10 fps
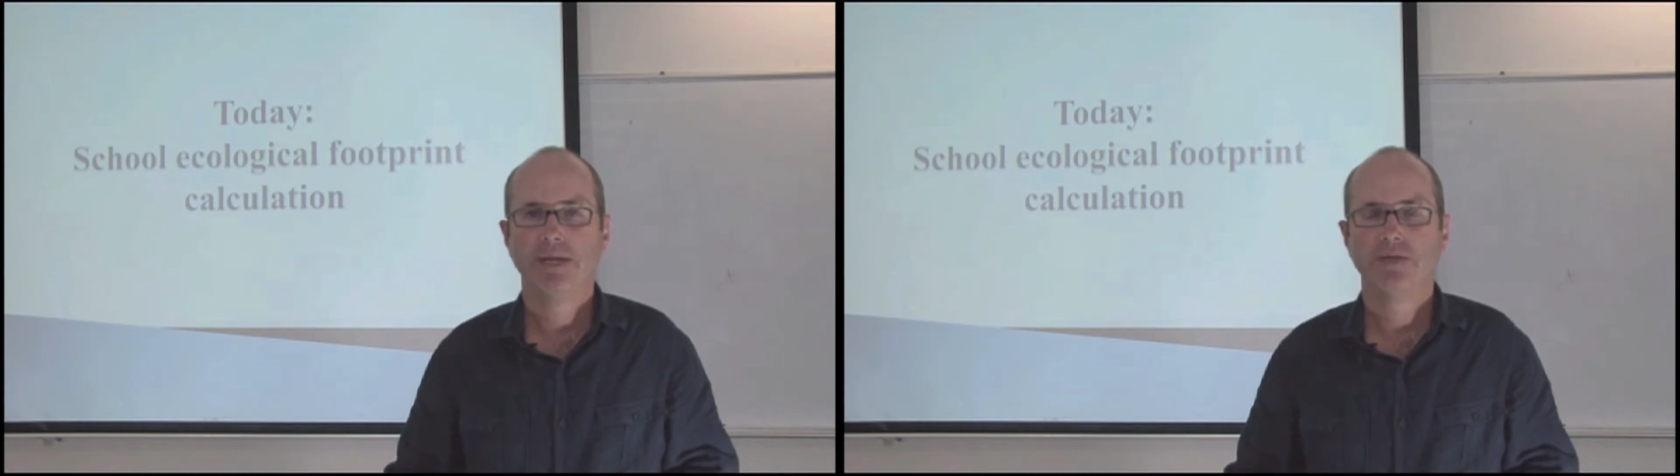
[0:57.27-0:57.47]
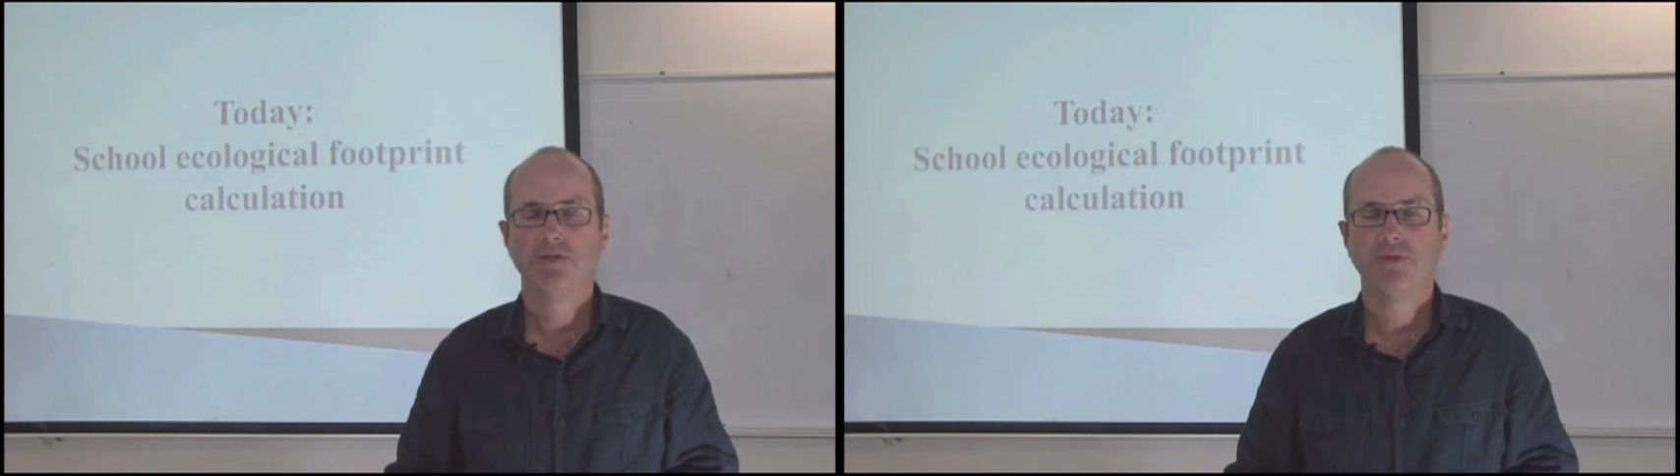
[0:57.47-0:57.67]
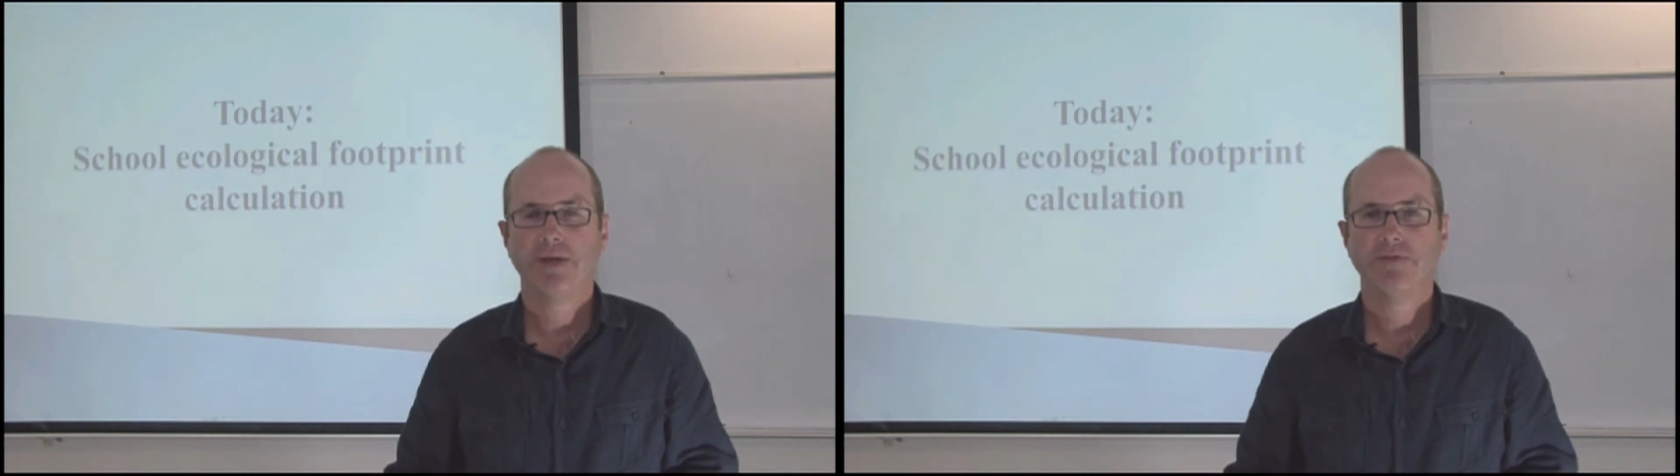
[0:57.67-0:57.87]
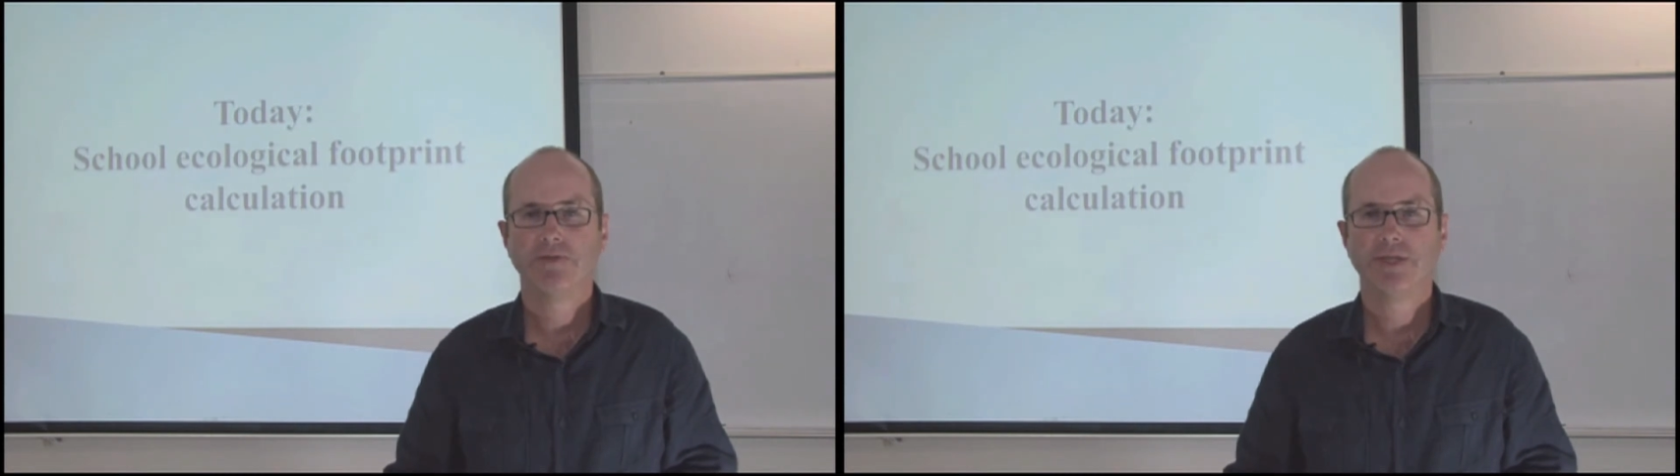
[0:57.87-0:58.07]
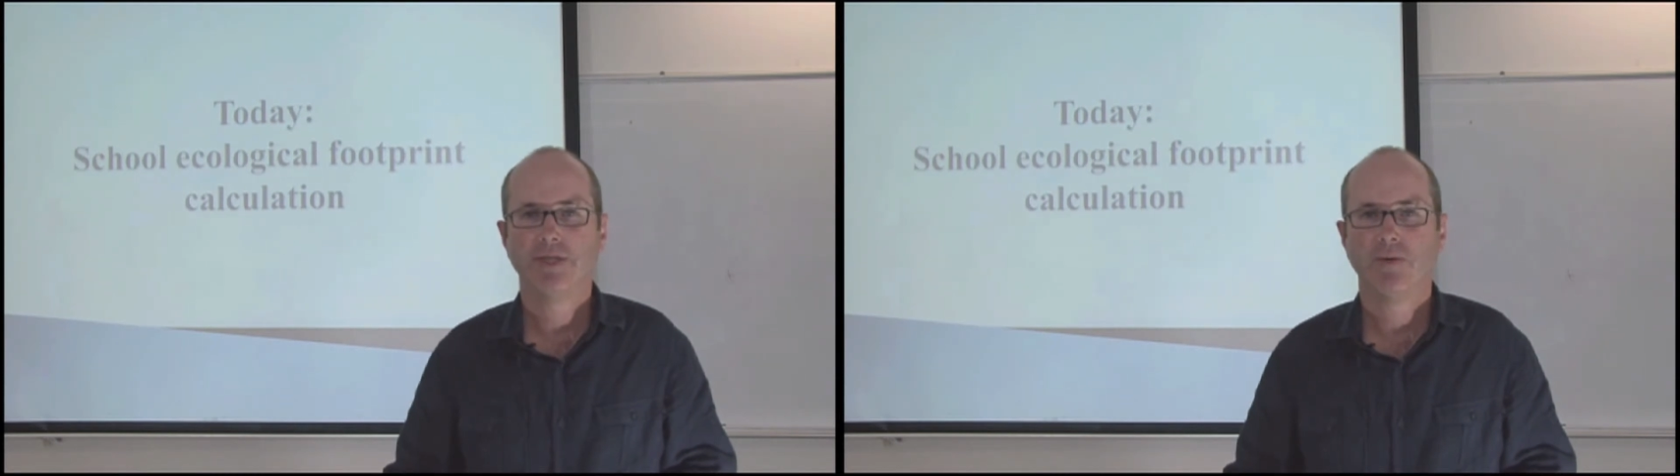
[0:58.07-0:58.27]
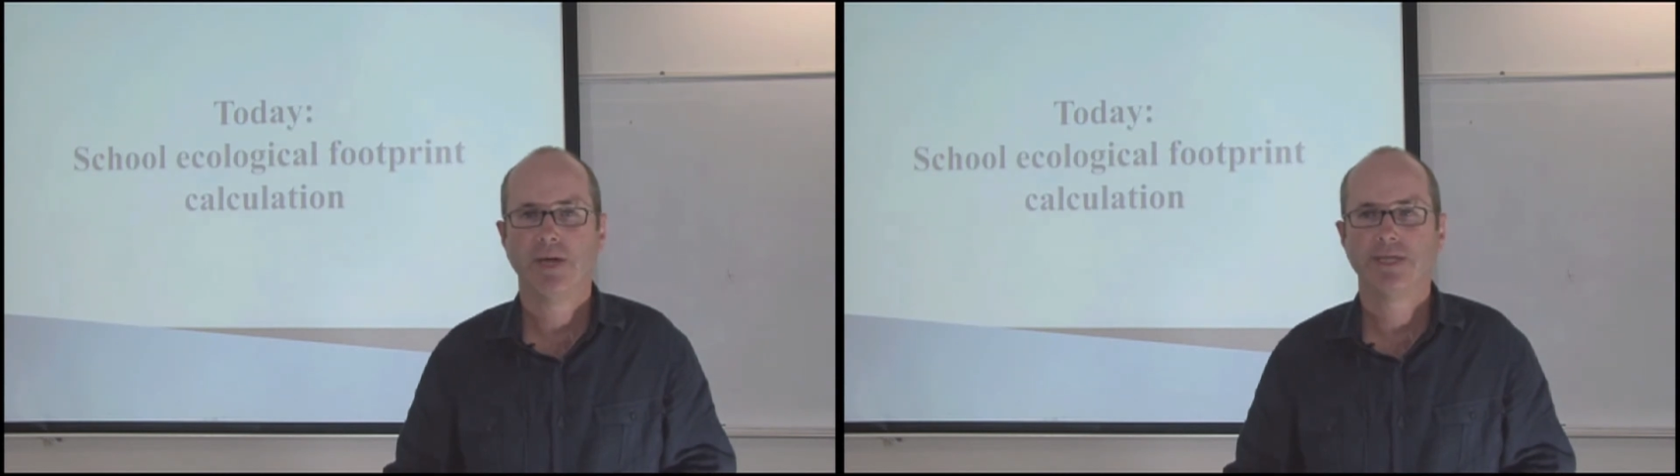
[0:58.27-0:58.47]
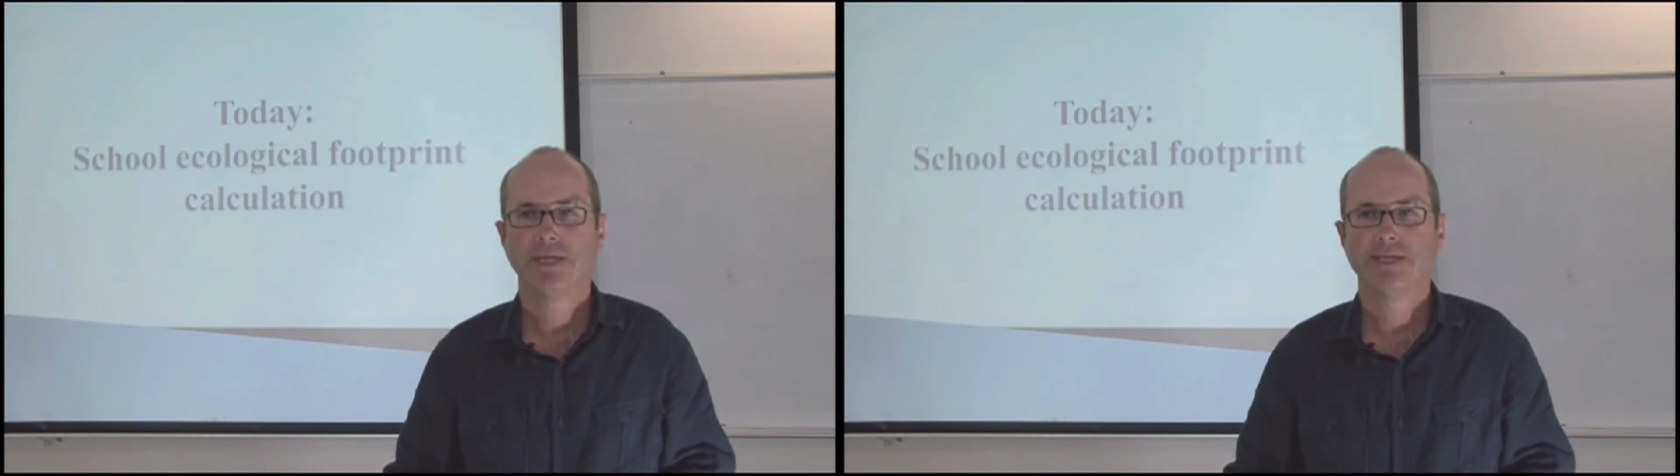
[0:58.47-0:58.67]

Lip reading: a dreadful situation.